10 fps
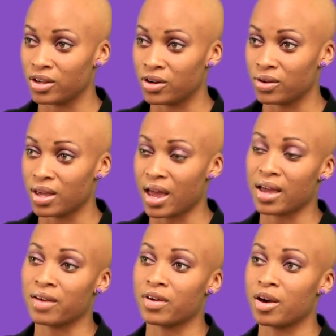You know, you
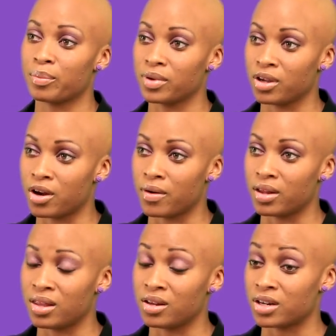can't give up, you know?
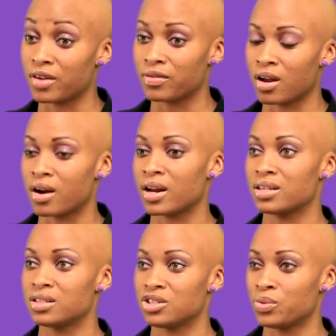And, and there definitely are
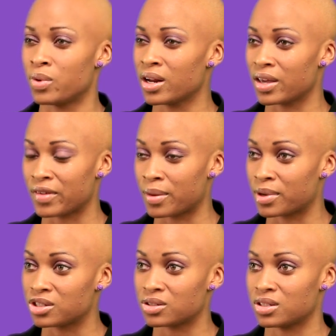days that you want to give up
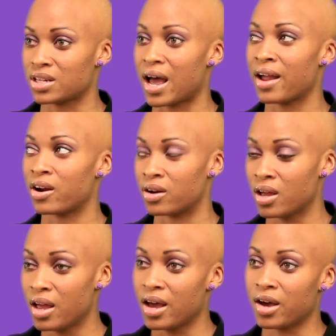because you're just tired
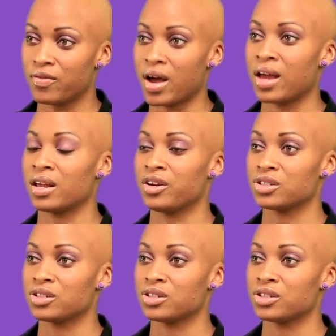of fighting.